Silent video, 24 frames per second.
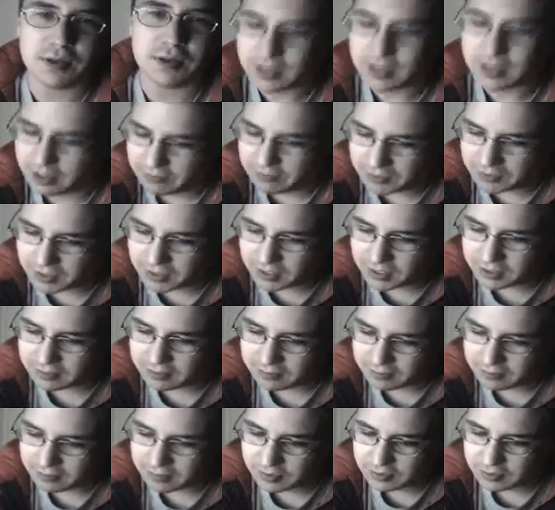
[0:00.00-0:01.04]
Even the
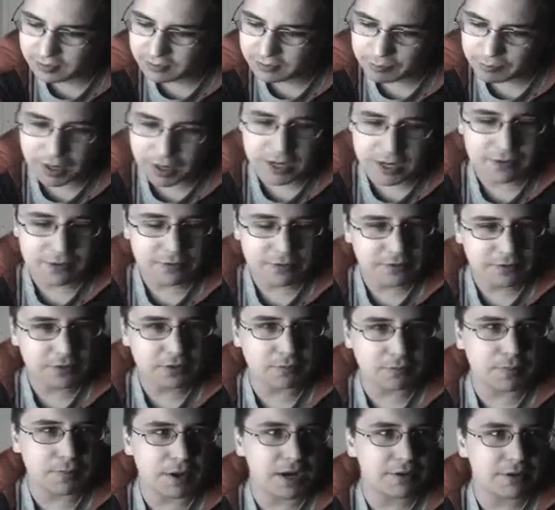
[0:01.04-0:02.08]

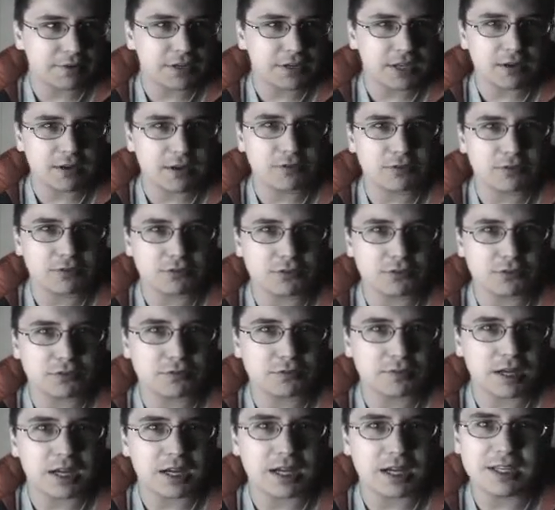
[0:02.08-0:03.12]
minor character
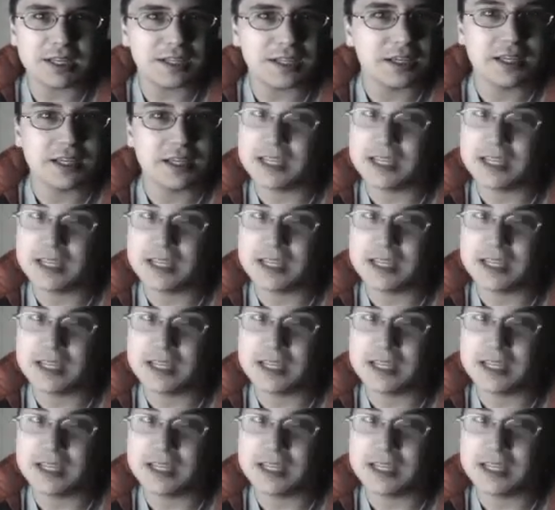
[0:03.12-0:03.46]
guy,